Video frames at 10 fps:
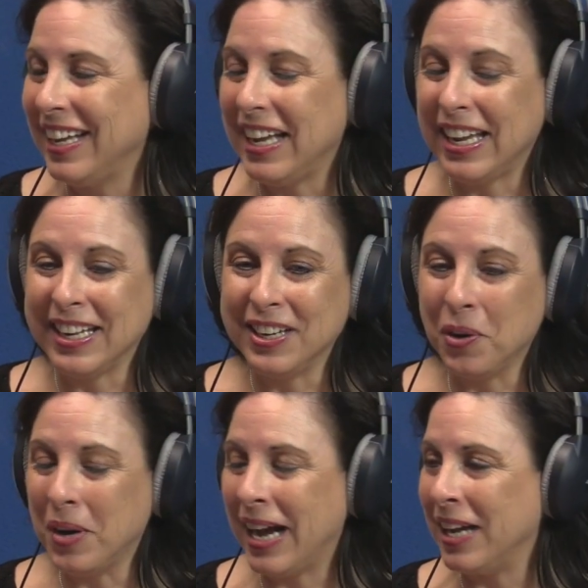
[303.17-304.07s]
In
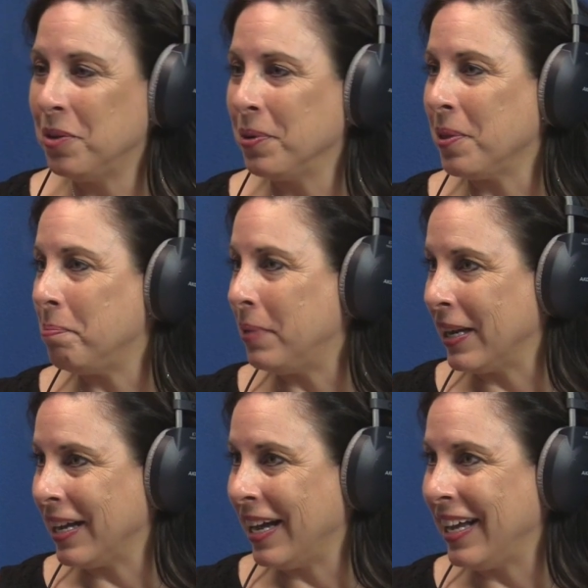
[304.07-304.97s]
Ohio, we're the
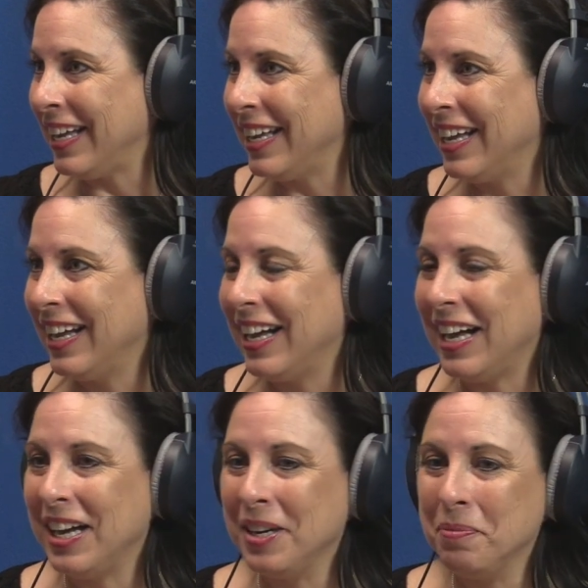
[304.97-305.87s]
Buckeye.
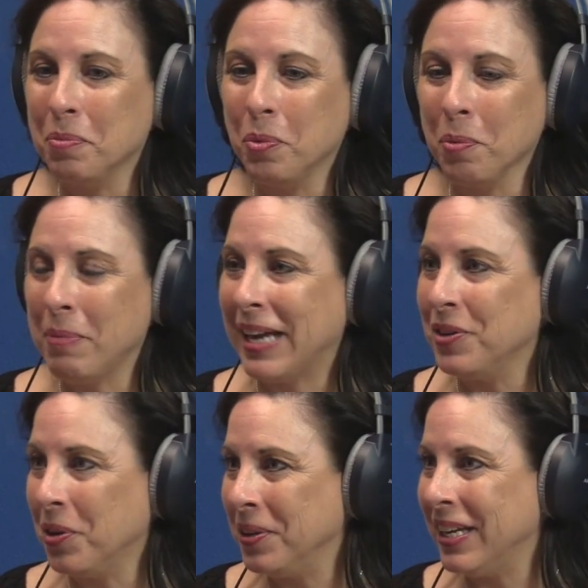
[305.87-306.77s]
We're
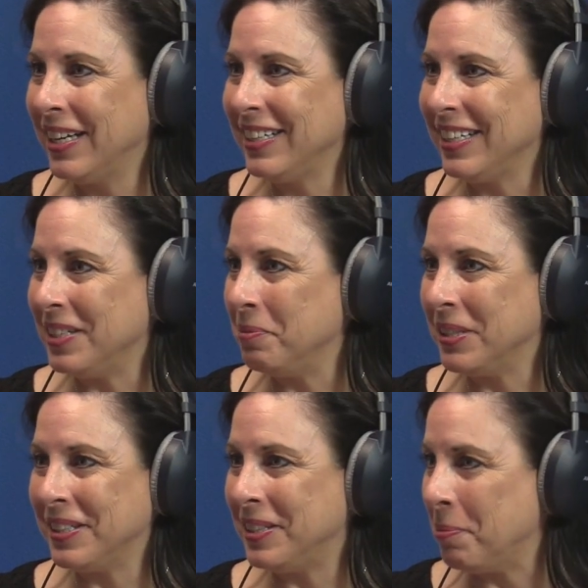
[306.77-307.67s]
Magnolia in
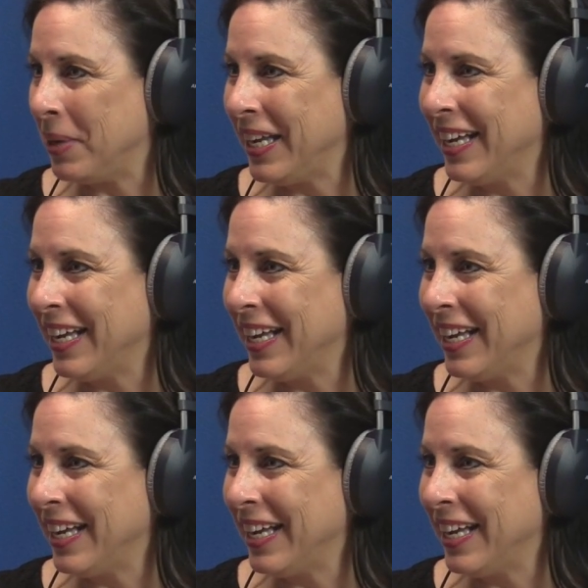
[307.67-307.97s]
Mississippi.